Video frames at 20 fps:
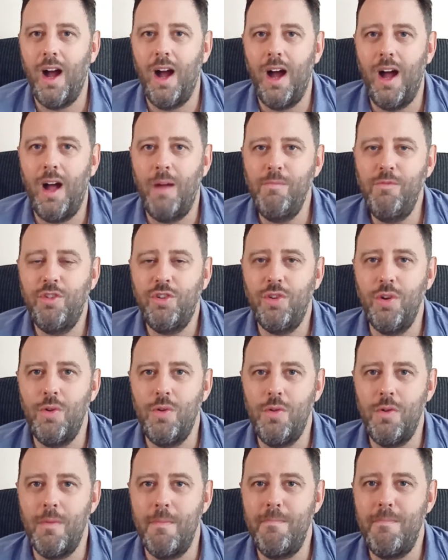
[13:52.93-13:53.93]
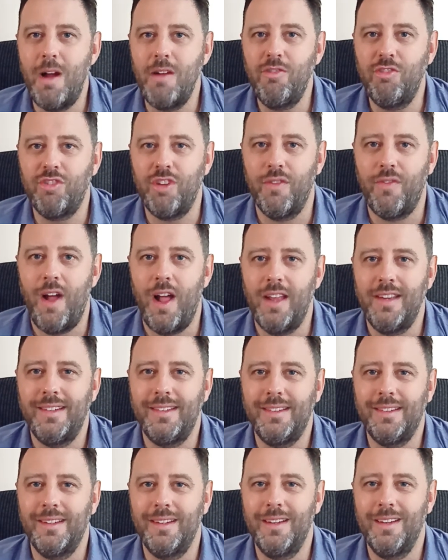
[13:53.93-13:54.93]
I'm sure most of
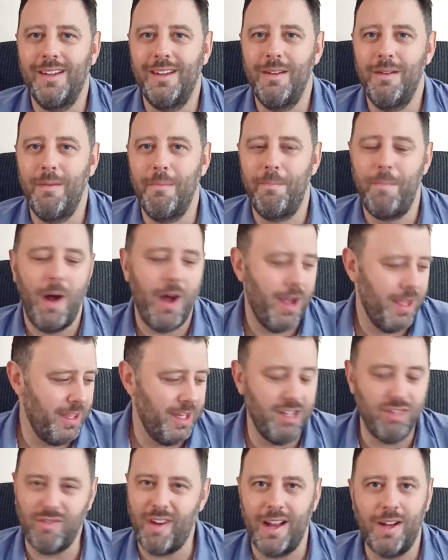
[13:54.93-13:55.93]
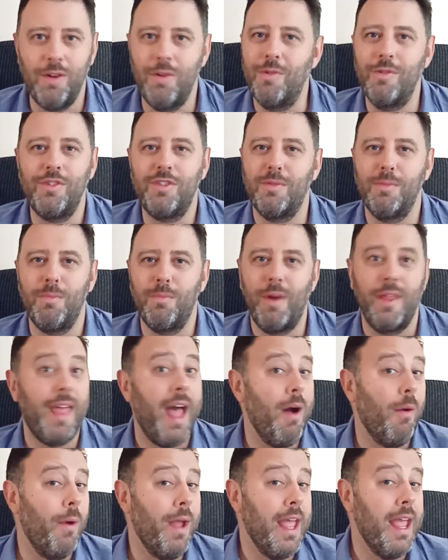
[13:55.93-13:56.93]
us buy these records
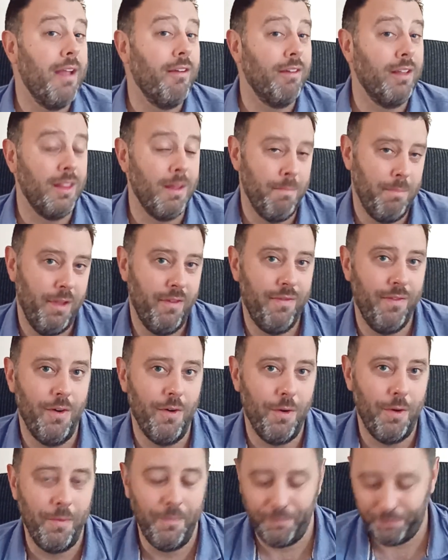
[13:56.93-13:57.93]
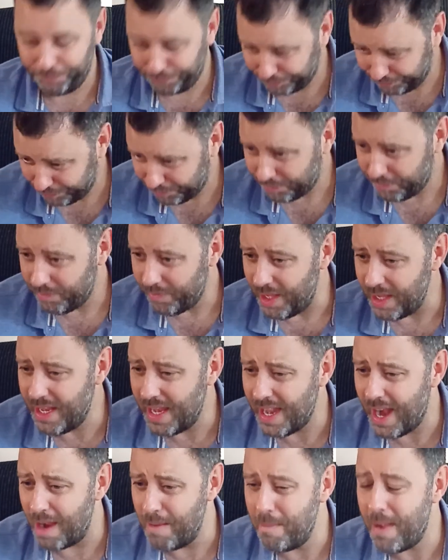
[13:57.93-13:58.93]
without hearing them before.
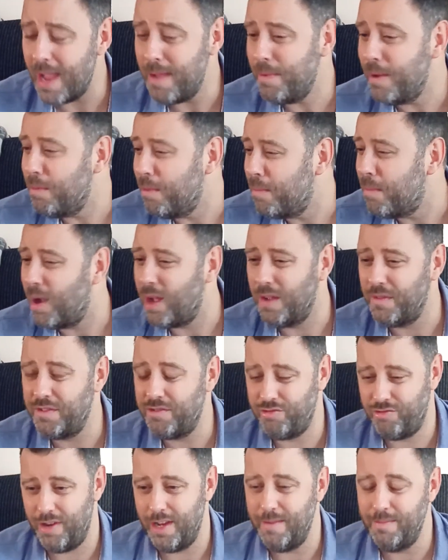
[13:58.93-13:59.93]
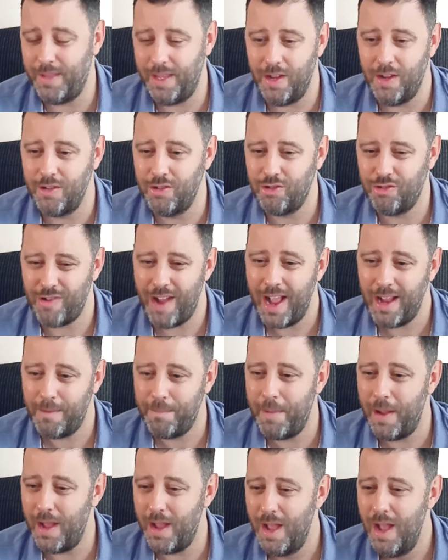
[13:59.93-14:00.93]
Maybe we might have streamed the odd track,
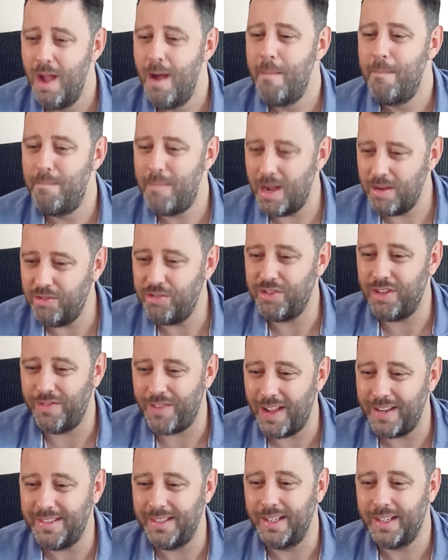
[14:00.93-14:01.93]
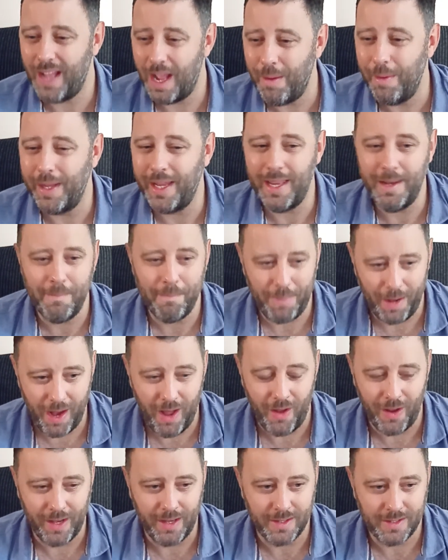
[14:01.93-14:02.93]
but most of us are going in
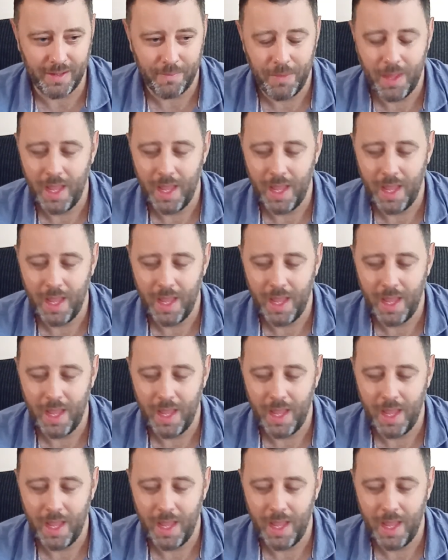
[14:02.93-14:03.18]
blind.